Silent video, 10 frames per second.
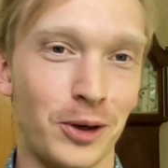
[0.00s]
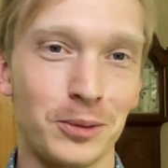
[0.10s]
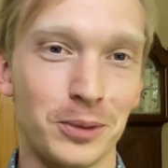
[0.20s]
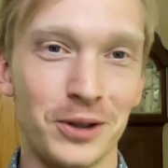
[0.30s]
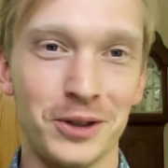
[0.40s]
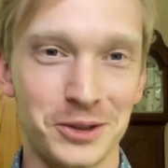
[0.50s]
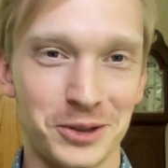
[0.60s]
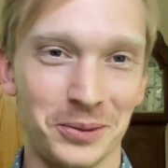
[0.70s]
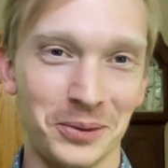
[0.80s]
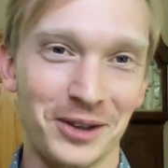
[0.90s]

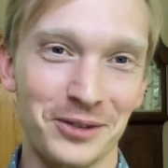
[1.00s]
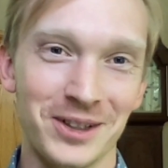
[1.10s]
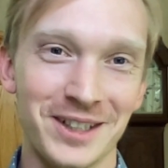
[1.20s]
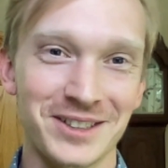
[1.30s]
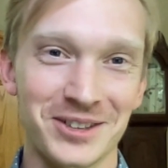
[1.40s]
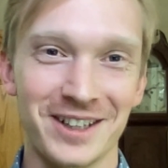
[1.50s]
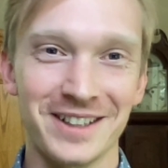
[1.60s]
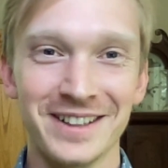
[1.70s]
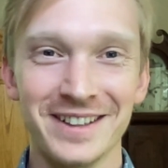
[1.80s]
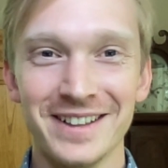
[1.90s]
yeah. whatever it is, right?
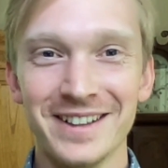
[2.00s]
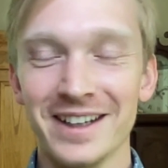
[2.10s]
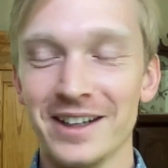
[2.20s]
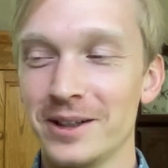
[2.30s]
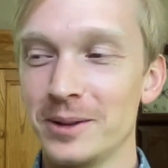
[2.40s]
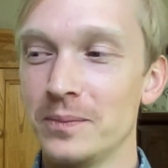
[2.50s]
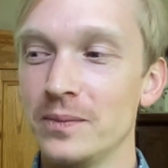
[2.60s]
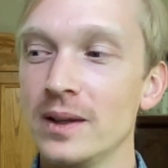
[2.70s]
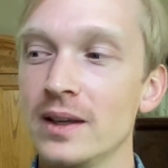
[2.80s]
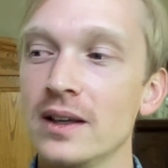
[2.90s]
Um,
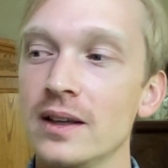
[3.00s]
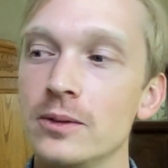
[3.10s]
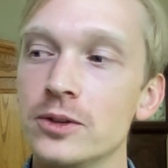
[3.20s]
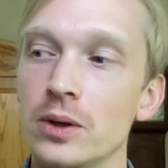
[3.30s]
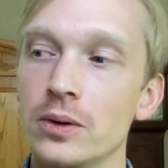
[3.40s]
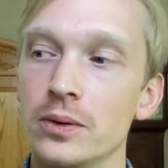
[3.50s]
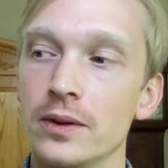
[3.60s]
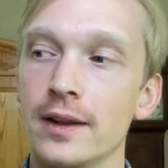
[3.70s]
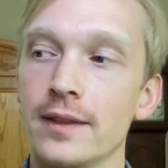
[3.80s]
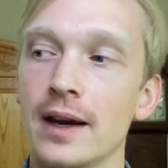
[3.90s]
so
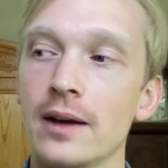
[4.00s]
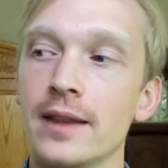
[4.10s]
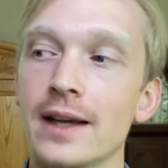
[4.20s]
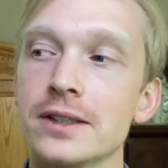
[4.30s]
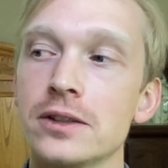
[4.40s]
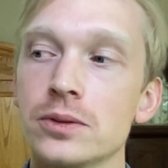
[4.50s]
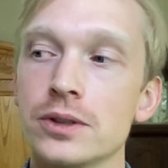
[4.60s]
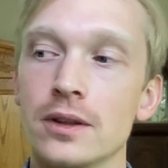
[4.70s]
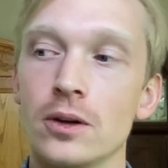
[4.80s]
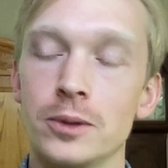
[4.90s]
that that's
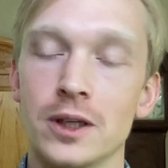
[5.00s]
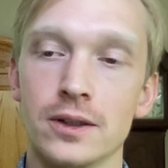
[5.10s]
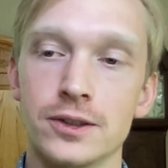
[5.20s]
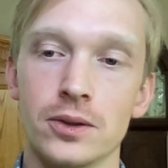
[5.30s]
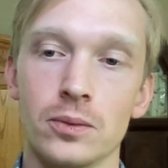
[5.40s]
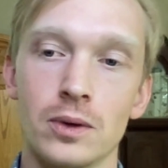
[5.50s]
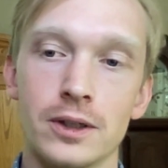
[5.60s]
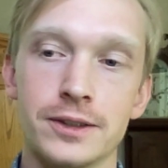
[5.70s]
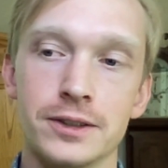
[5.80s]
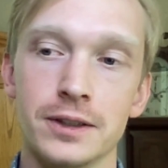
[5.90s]
interesting though because there
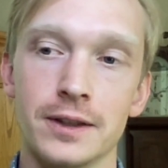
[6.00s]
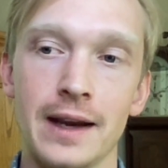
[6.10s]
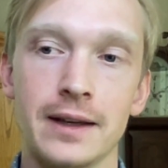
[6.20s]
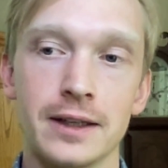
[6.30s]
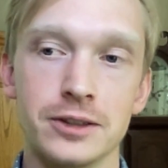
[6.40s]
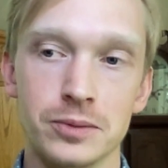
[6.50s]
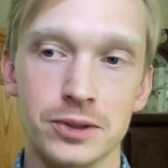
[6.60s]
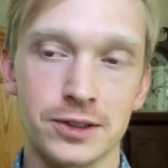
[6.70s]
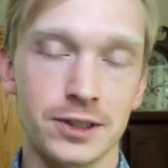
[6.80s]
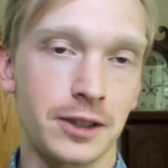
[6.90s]
was in that case there
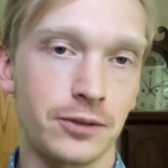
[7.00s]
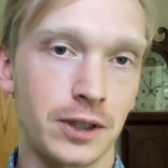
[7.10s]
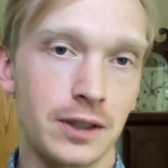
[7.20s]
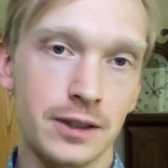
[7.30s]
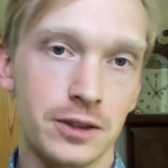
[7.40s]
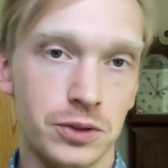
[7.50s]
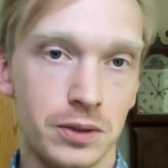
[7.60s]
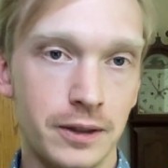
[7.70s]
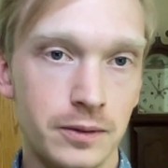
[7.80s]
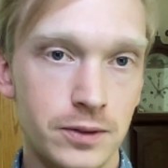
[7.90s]
was a significant
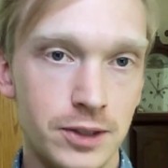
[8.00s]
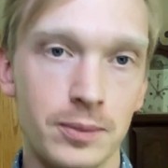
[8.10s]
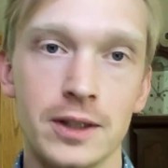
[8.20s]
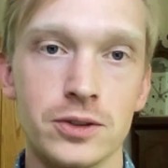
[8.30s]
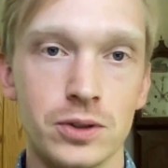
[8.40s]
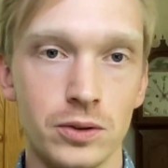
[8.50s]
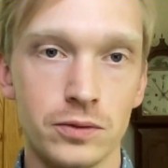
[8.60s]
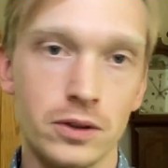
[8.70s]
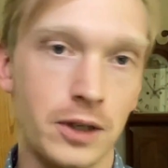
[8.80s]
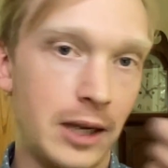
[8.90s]
industry. Same thing is true
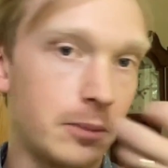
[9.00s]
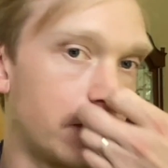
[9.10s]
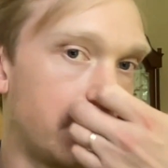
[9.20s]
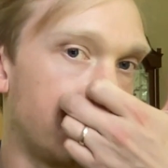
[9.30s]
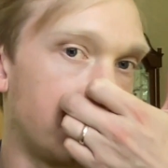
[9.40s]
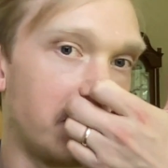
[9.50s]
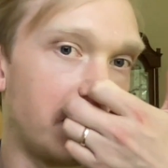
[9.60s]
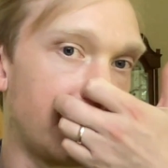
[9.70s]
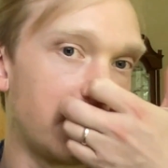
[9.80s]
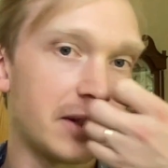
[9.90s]
for gambling and
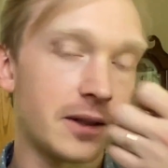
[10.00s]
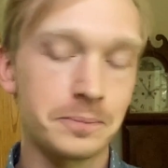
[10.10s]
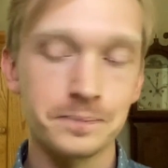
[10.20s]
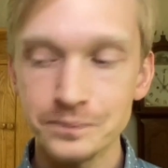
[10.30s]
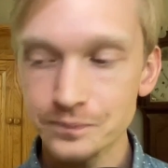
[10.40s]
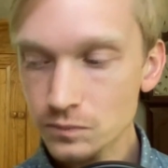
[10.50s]
and um,